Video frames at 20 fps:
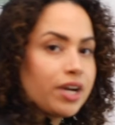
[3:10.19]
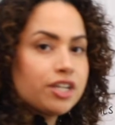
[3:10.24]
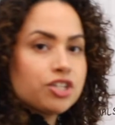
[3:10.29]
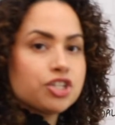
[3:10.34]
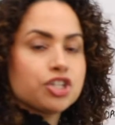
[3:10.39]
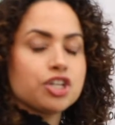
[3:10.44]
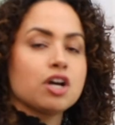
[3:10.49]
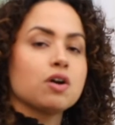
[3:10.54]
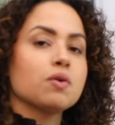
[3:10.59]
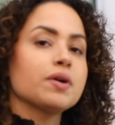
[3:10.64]

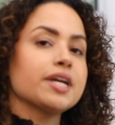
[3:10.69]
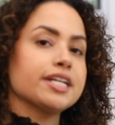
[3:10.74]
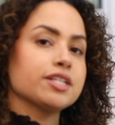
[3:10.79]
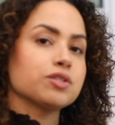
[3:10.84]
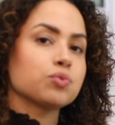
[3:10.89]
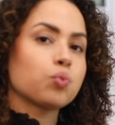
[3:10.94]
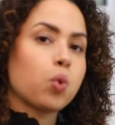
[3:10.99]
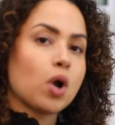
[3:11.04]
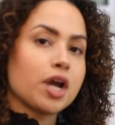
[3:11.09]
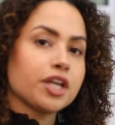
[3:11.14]
ratio
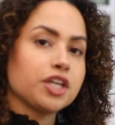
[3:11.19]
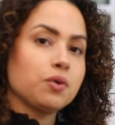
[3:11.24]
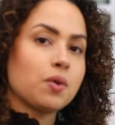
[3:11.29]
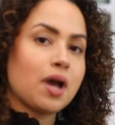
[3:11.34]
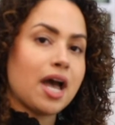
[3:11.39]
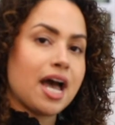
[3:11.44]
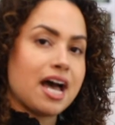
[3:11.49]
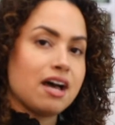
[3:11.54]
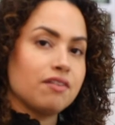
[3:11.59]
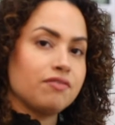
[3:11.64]
is what you
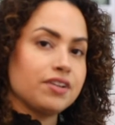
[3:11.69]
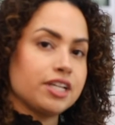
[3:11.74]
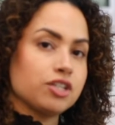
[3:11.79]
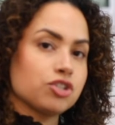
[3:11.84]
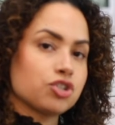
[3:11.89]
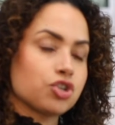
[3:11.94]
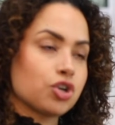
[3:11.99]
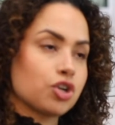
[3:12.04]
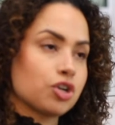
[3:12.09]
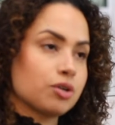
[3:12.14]
have
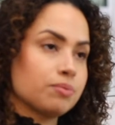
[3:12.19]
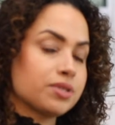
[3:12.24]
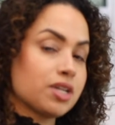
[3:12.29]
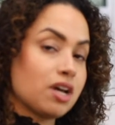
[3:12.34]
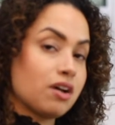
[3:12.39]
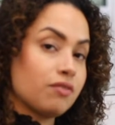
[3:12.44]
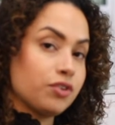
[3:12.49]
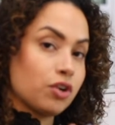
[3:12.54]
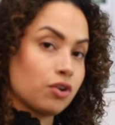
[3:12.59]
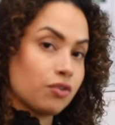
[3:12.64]
in terms
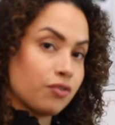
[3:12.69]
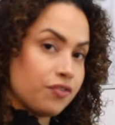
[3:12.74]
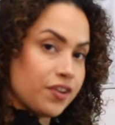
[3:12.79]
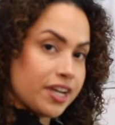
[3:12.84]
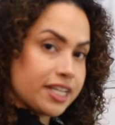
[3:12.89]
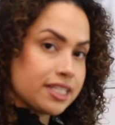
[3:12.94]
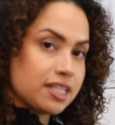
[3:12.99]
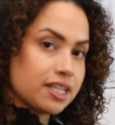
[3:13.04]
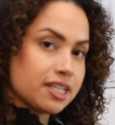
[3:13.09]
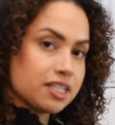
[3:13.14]
of your
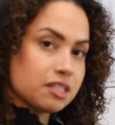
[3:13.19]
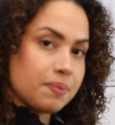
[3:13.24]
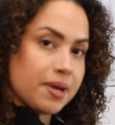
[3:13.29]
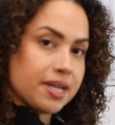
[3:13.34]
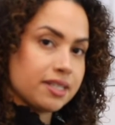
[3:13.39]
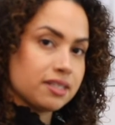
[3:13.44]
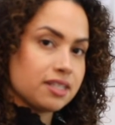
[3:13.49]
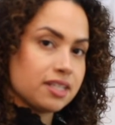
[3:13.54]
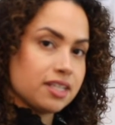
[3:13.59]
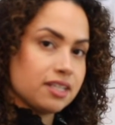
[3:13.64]
fixed
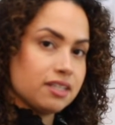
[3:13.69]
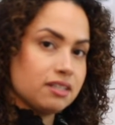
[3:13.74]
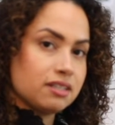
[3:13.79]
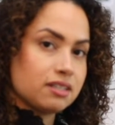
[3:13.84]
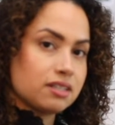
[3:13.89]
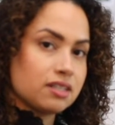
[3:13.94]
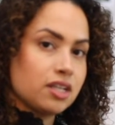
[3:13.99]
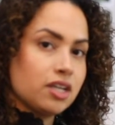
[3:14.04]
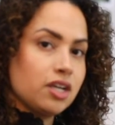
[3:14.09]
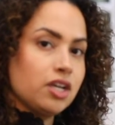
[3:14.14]

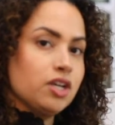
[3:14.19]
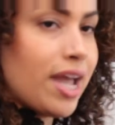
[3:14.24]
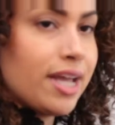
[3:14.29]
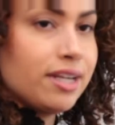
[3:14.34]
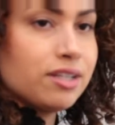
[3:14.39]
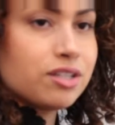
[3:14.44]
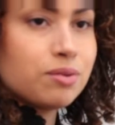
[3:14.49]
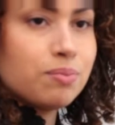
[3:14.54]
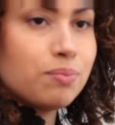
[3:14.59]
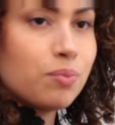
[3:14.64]
expenses,
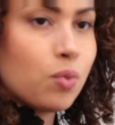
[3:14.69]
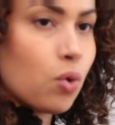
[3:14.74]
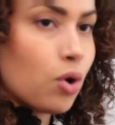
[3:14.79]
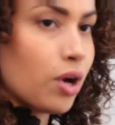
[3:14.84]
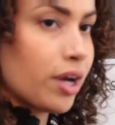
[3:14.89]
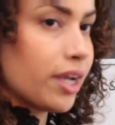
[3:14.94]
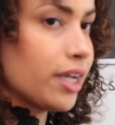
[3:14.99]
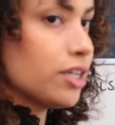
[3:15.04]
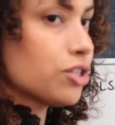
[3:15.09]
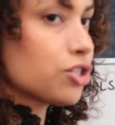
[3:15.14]
rent,
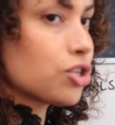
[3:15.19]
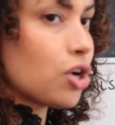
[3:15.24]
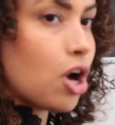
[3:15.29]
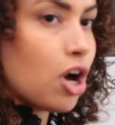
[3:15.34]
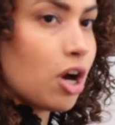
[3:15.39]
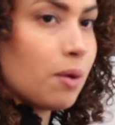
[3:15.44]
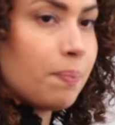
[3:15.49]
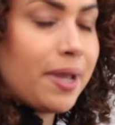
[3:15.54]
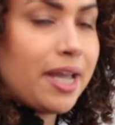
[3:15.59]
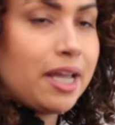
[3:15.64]

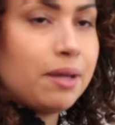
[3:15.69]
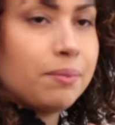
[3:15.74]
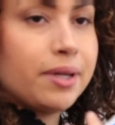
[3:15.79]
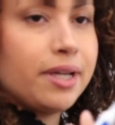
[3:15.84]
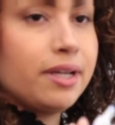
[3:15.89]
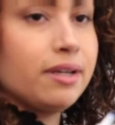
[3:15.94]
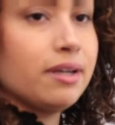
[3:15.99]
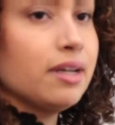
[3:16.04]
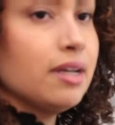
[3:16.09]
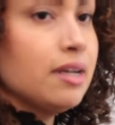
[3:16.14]
mortgage, car
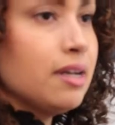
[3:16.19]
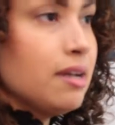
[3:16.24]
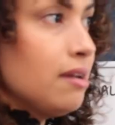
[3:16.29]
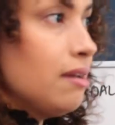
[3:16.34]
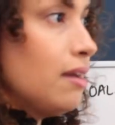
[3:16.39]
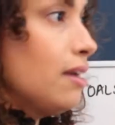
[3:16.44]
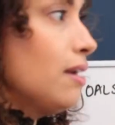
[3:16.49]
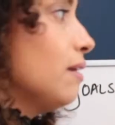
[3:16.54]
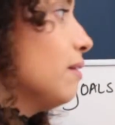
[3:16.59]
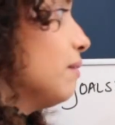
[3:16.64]
payment,
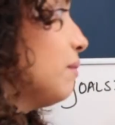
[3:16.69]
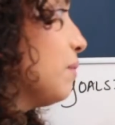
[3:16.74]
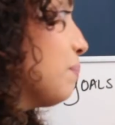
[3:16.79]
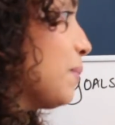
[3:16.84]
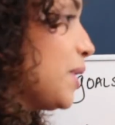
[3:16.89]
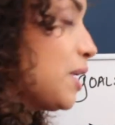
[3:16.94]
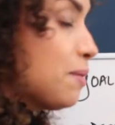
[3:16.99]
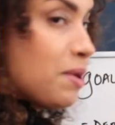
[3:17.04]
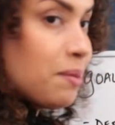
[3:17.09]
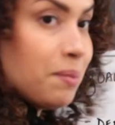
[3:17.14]

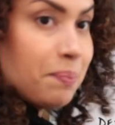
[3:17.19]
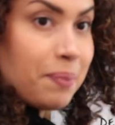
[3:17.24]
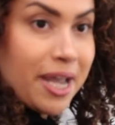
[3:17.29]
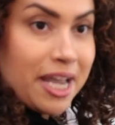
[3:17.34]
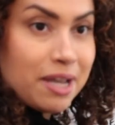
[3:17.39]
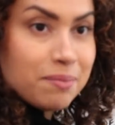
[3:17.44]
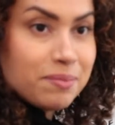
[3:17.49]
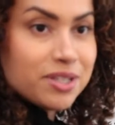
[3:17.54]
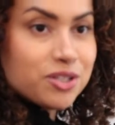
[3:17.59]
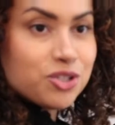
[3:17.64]

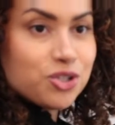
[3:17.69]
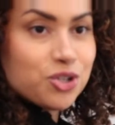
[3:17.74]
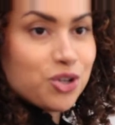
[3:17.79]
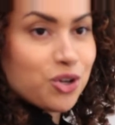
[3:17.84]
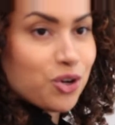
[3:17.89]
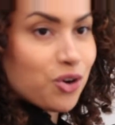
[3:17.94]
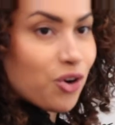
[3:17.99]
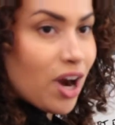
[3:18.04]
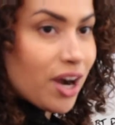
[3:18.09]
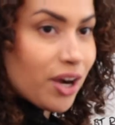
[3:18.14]
minimum payments
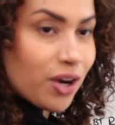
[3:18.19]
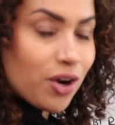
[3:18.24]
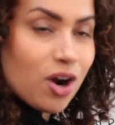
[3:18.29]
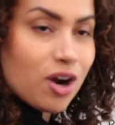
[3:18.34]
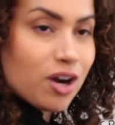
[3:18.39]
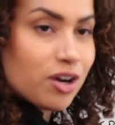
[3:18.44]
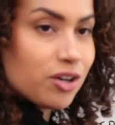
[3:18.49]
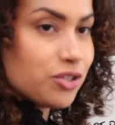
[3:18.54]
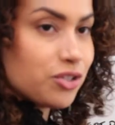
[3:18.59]
to your credit